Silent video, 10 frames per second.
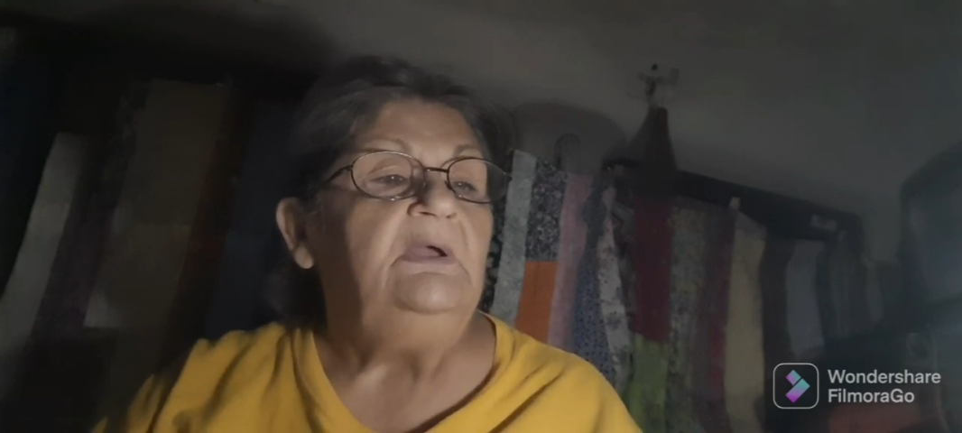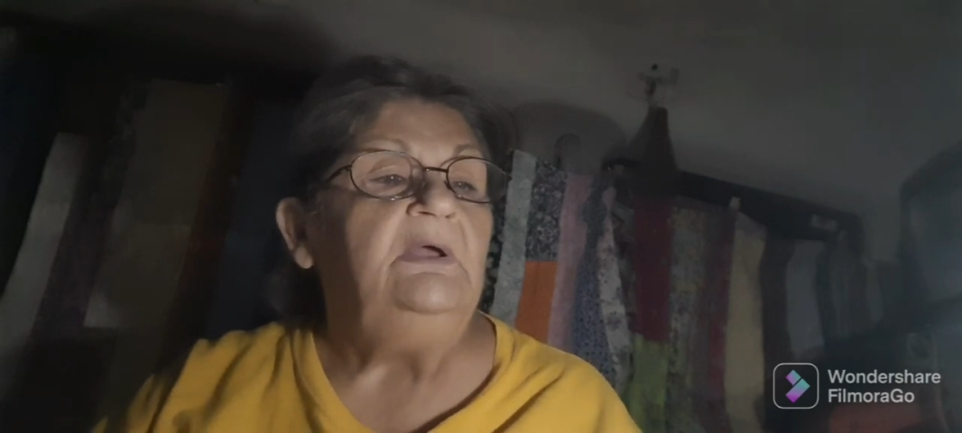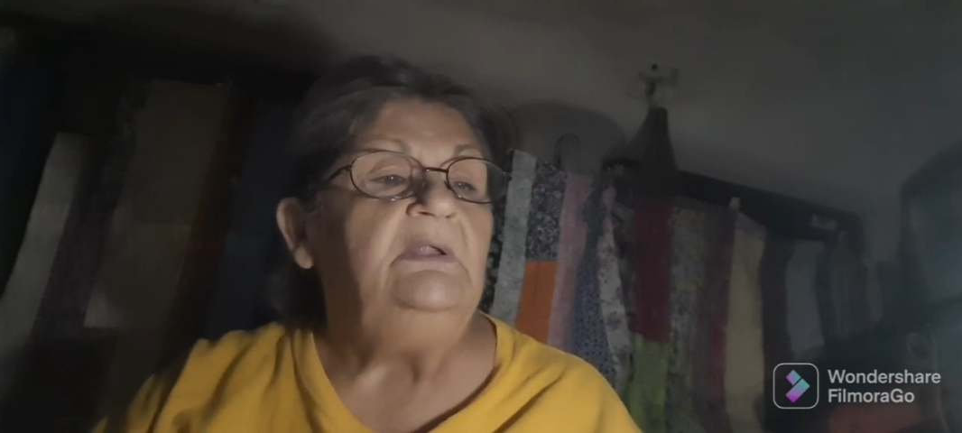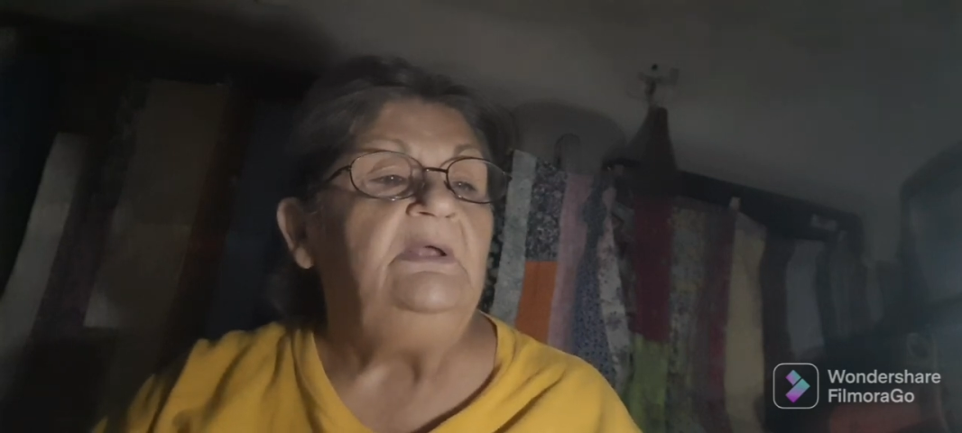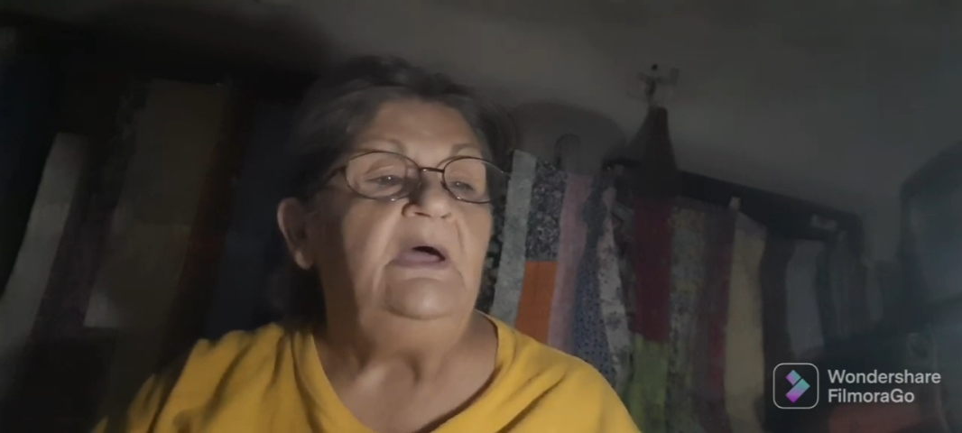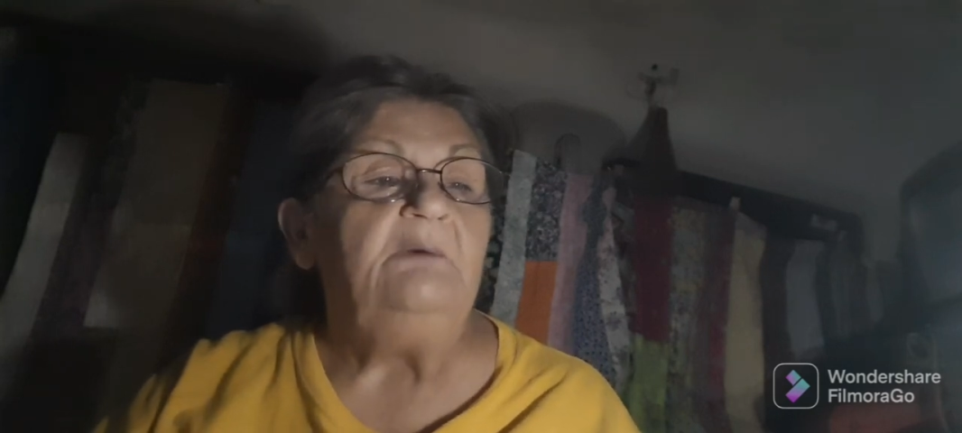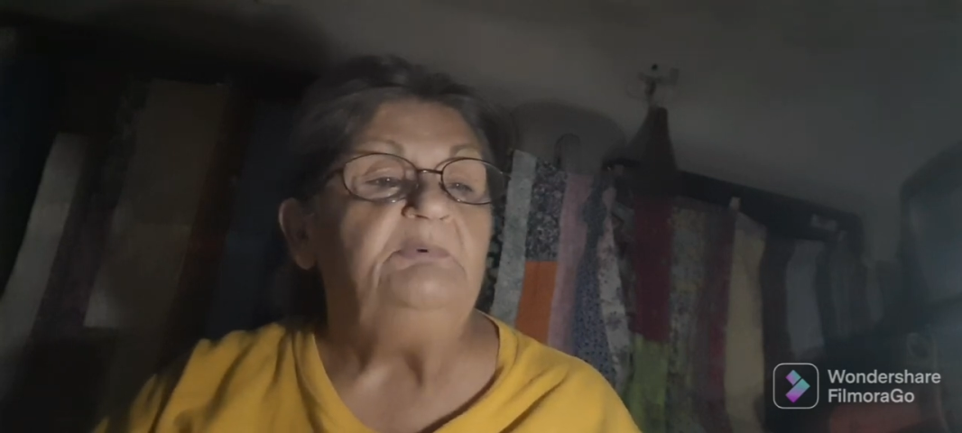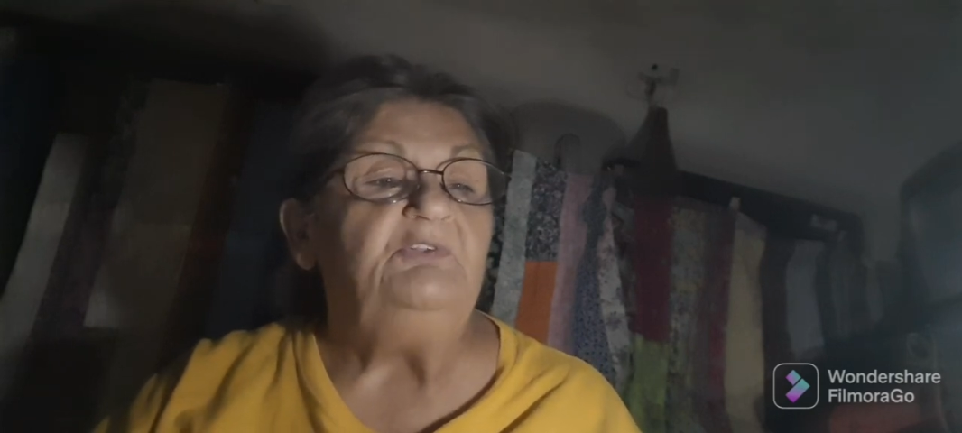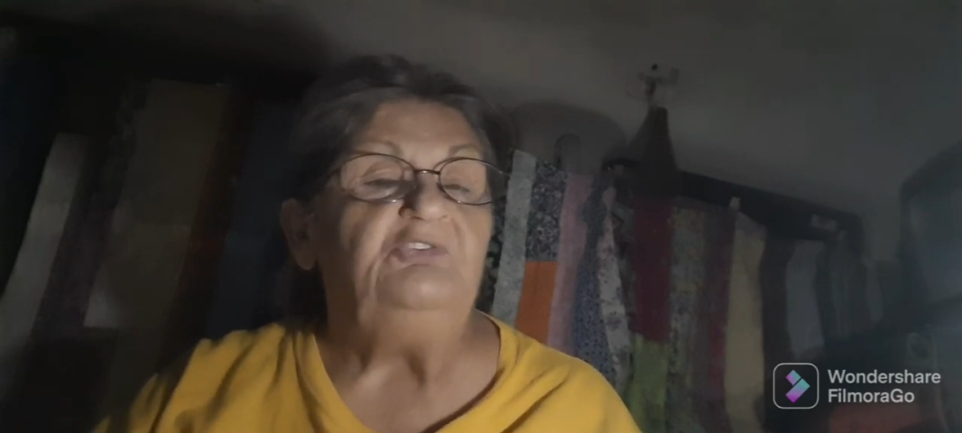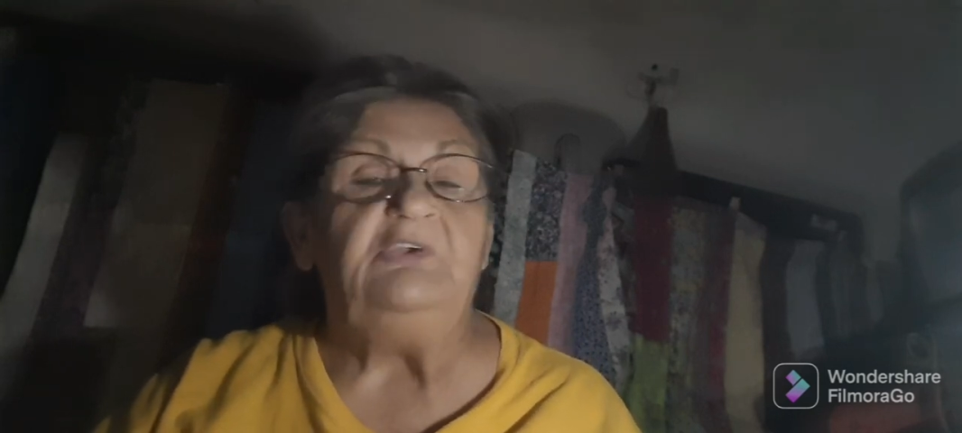and it
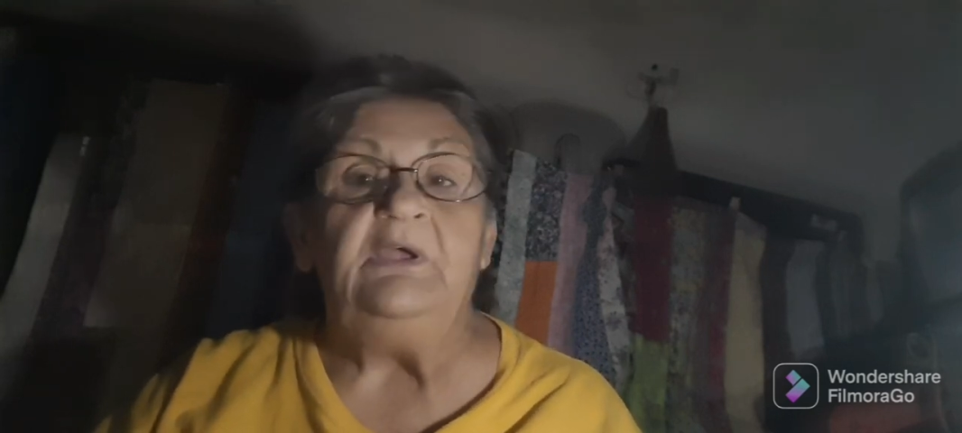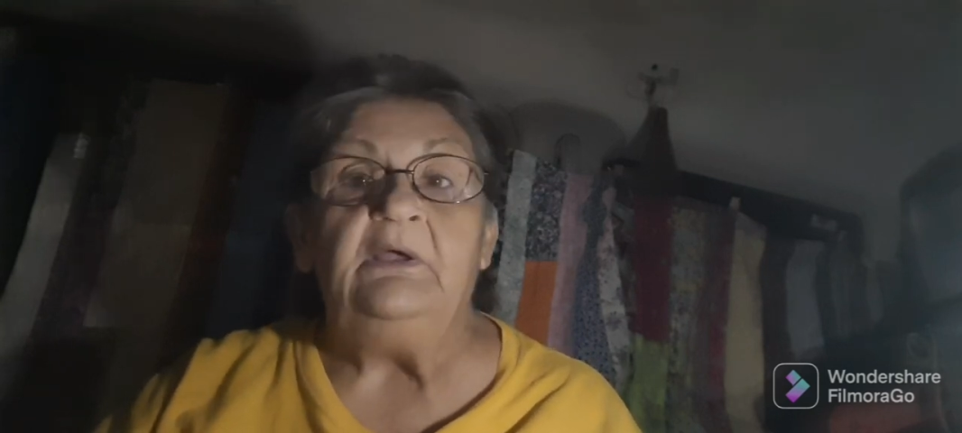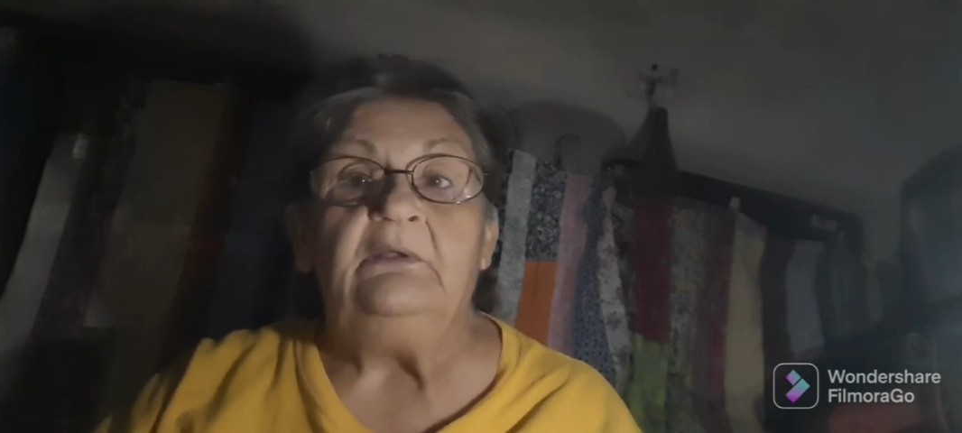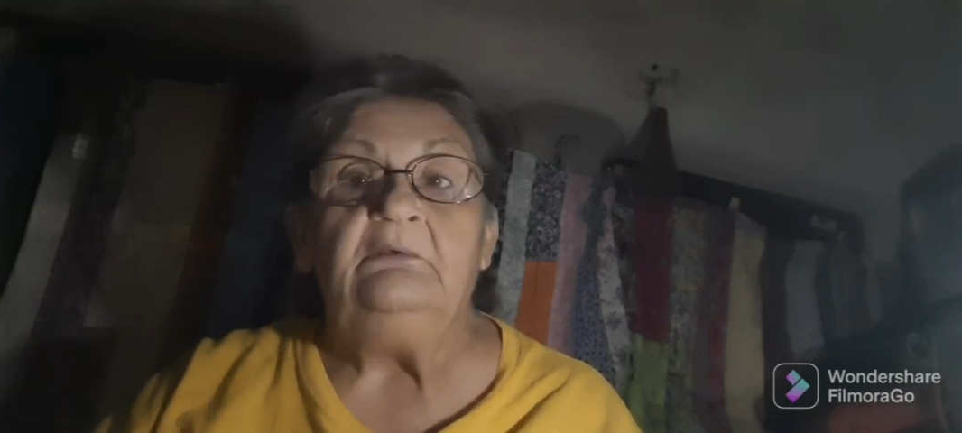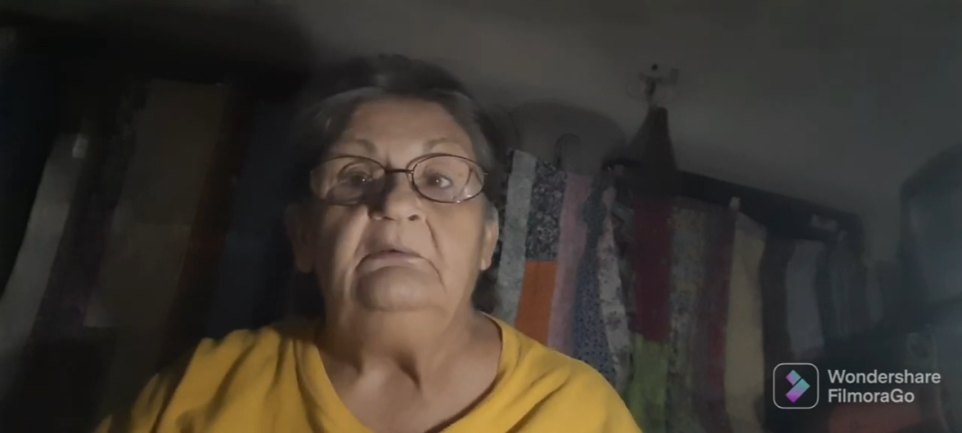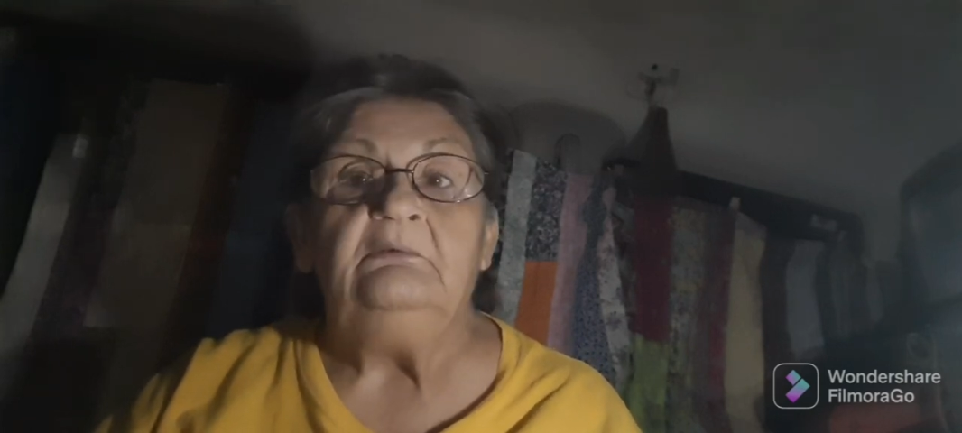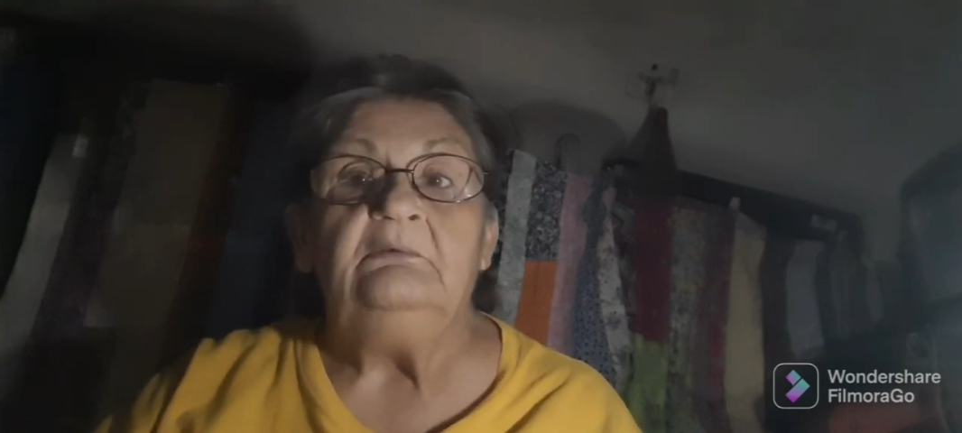happens again.